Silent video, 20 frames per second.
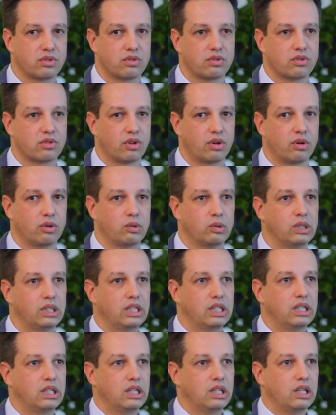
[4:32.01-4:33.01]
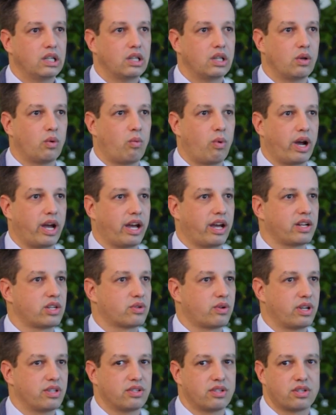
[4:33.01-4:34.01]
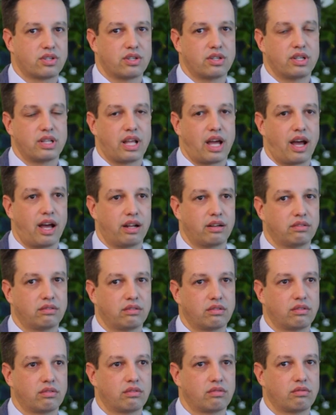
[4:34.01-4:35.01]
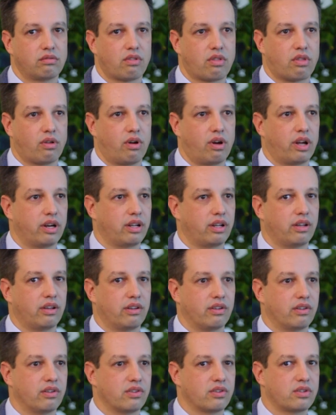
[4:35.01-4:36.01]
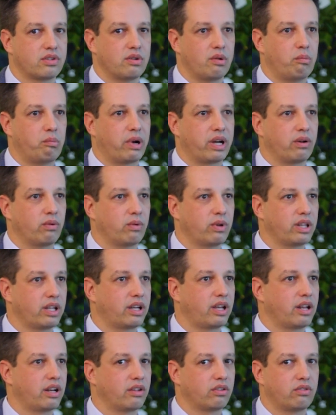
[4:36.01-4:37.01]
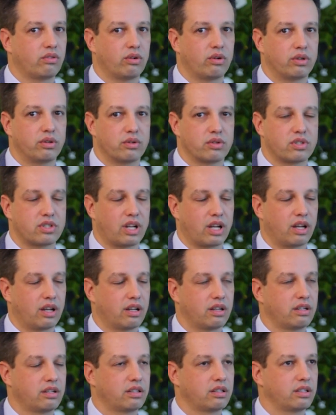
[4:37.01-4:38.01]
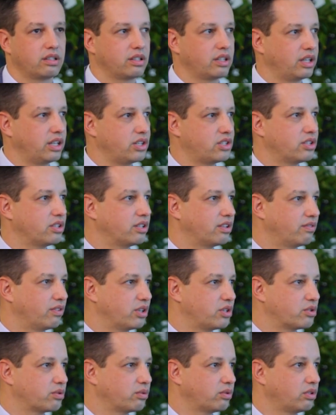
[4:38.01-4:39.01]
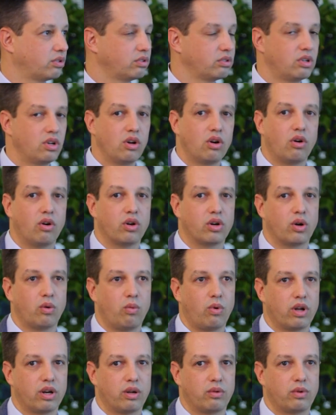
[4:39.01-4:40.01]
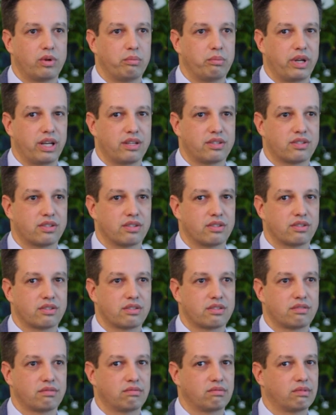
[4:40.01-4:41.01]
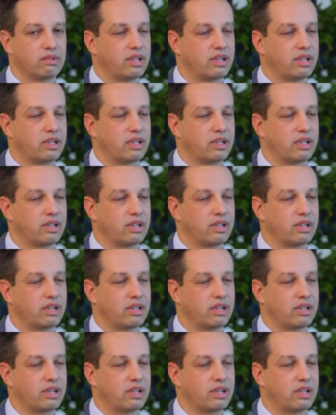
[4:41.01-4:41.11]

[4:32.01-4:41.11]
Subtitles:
So the way I transitioned that thought is by really getting to understand each individual on a one-on-one basis.